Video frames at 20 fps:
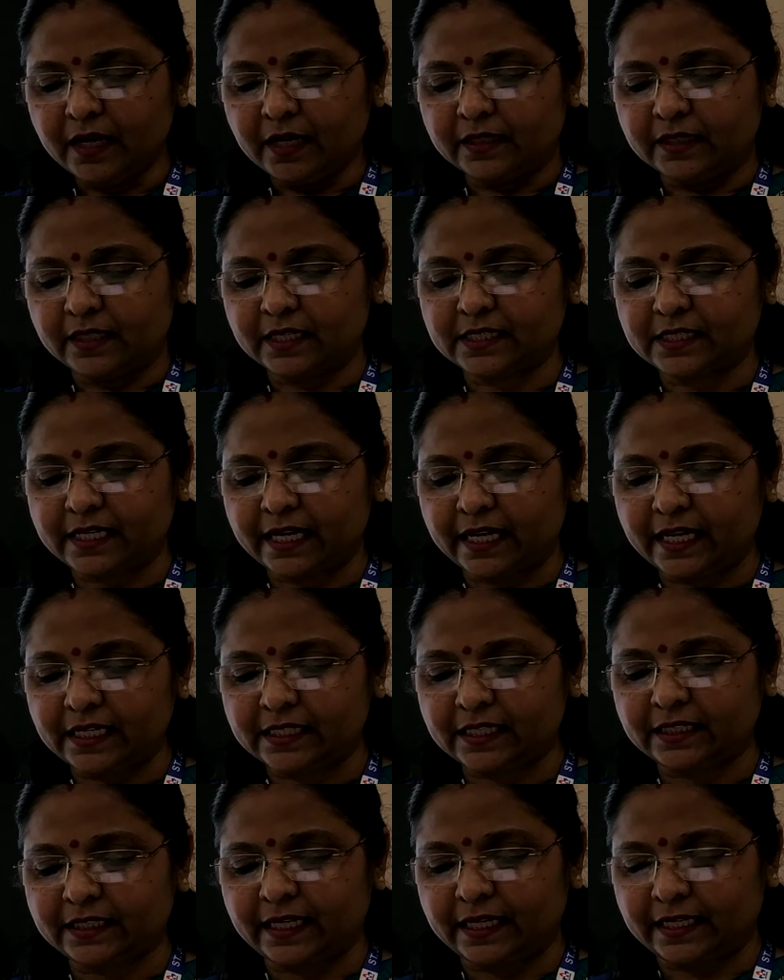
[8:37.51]
The
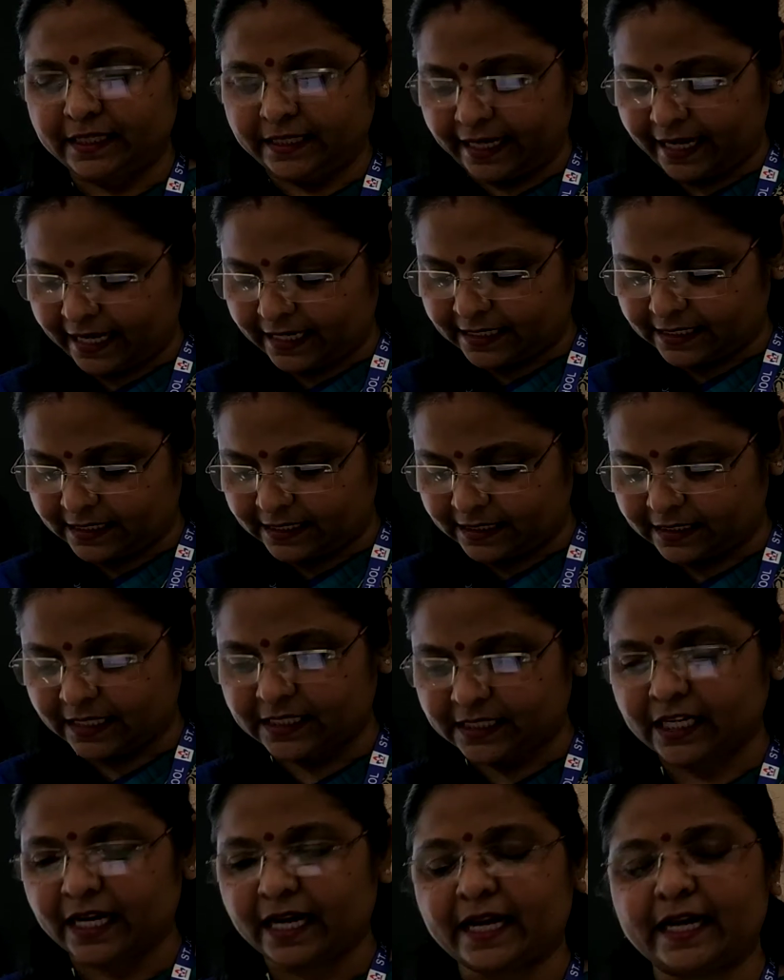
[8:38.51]
stranger then takes the
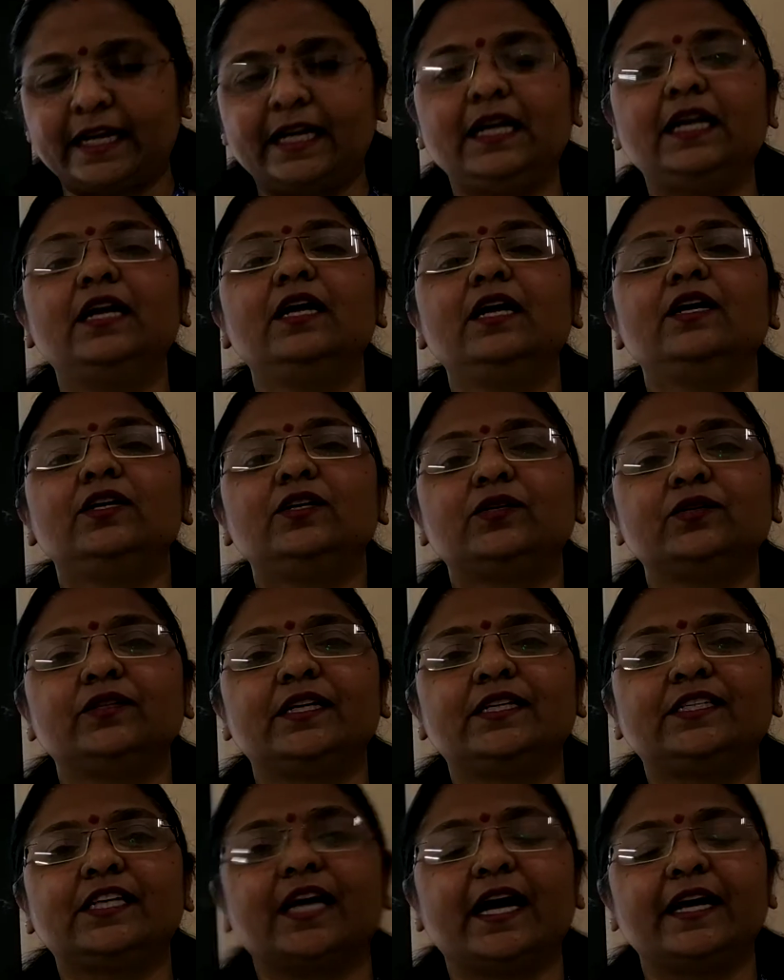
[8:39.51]
child to
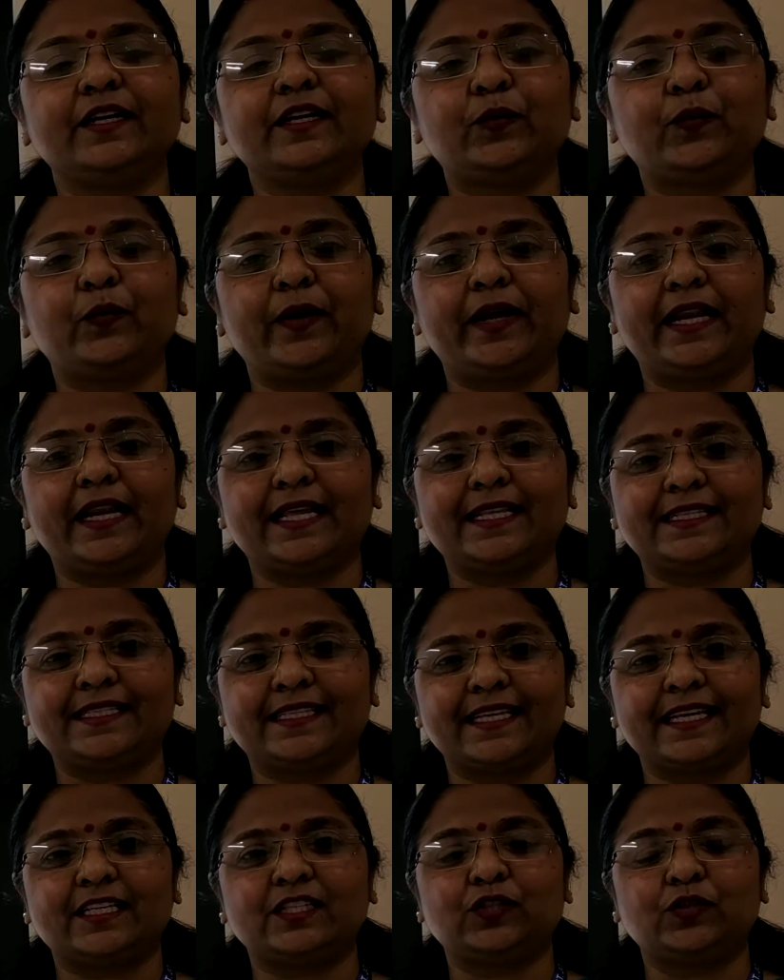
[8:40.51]
the giant wheel and
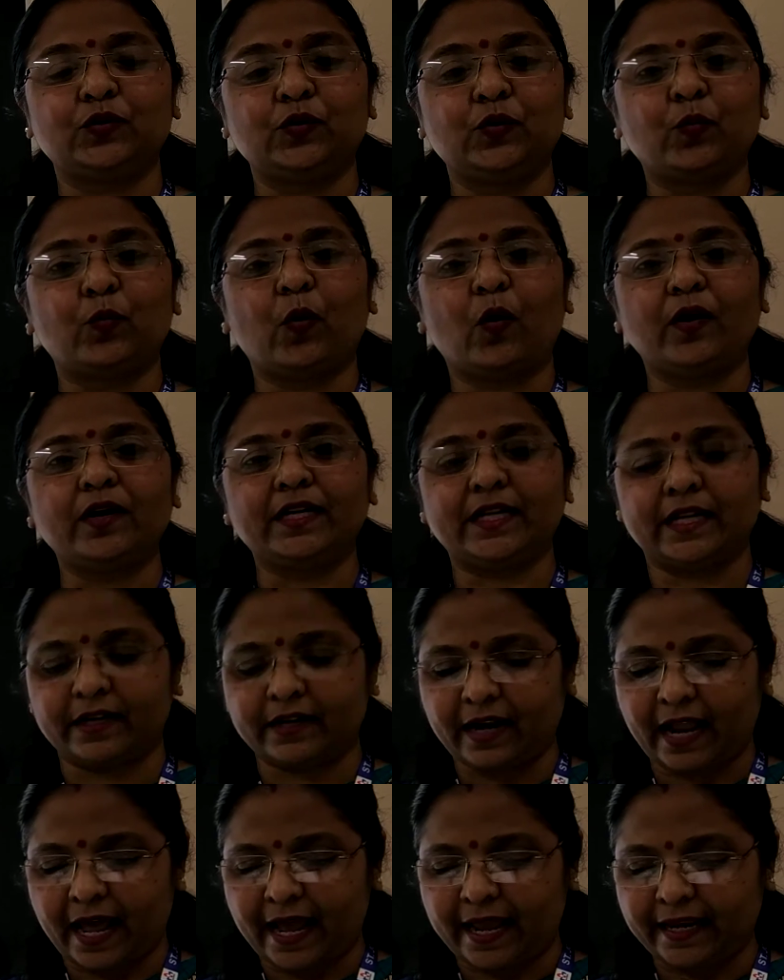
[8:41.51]
says, do you want a
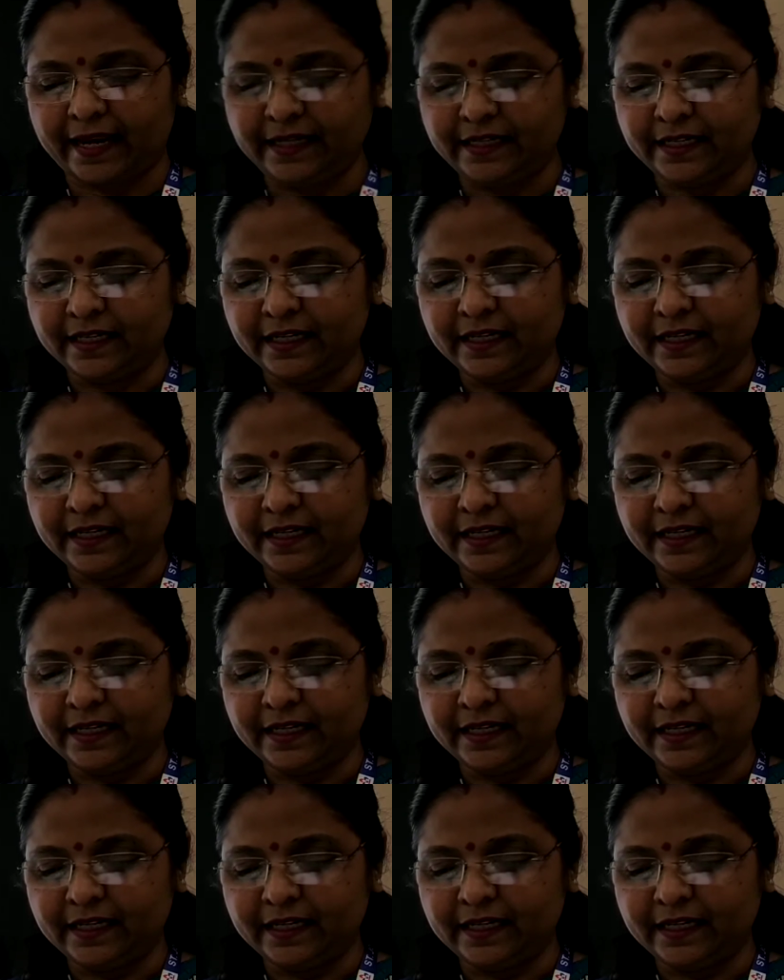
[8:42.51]
ride?